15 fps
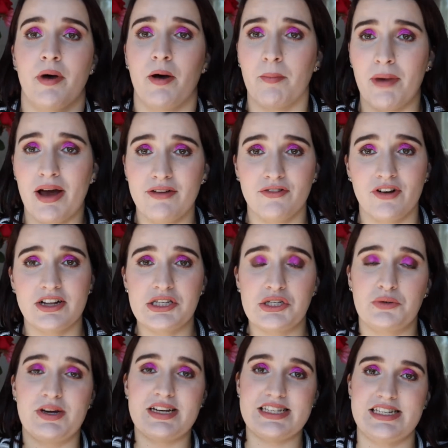My friends
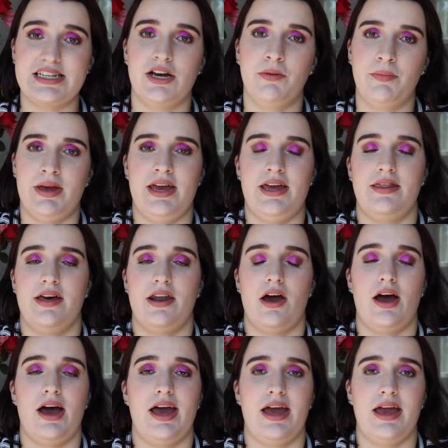always tell me that
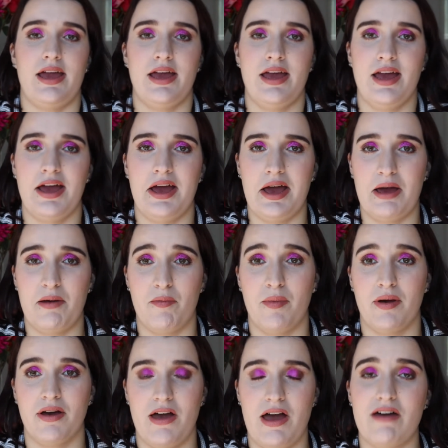I am
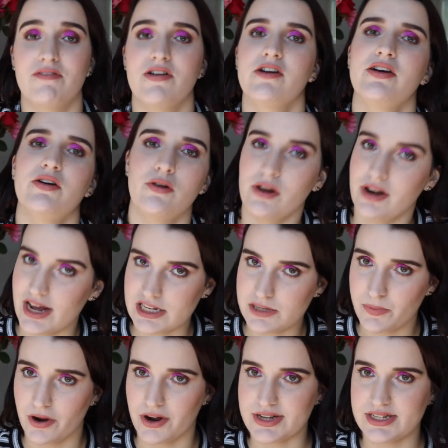a very organized
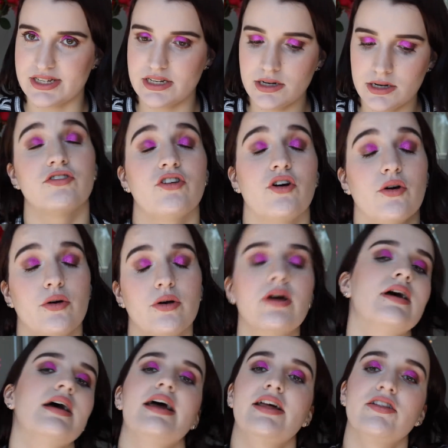person. So
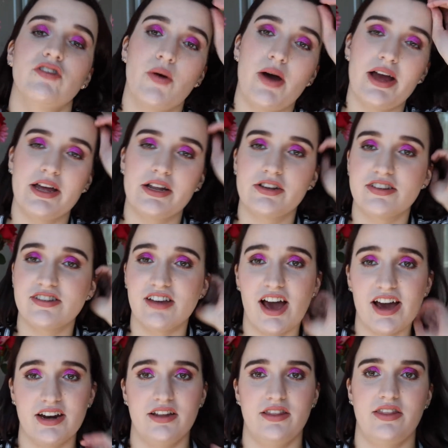I
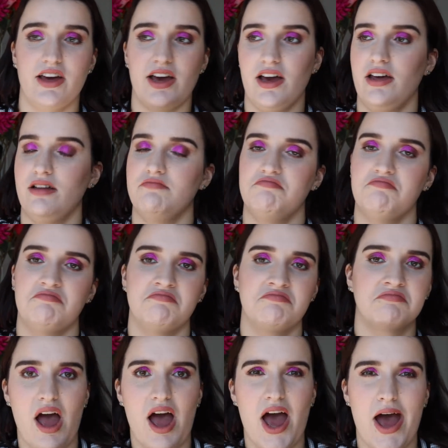decided that
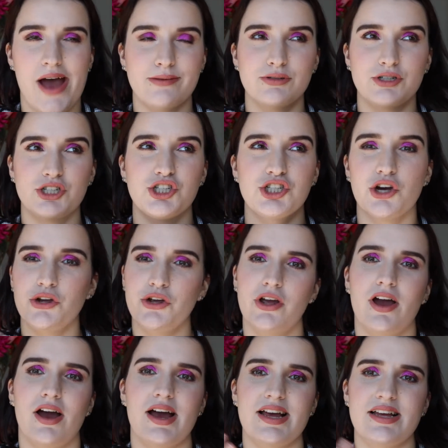I would show you
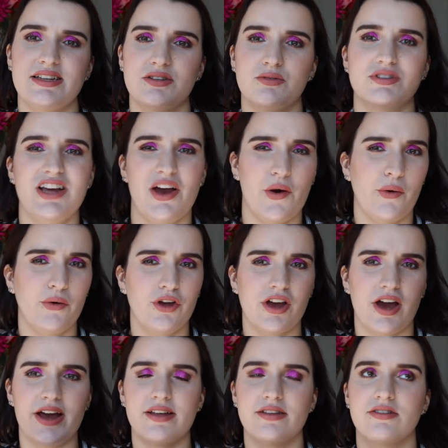guys or tell you
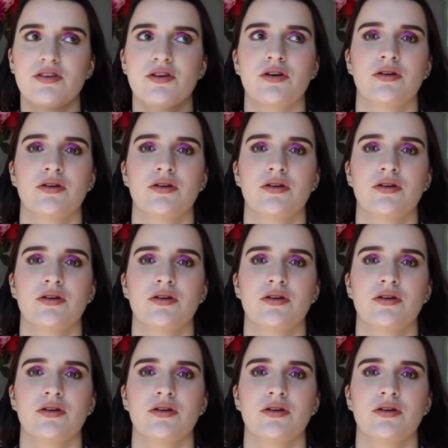guys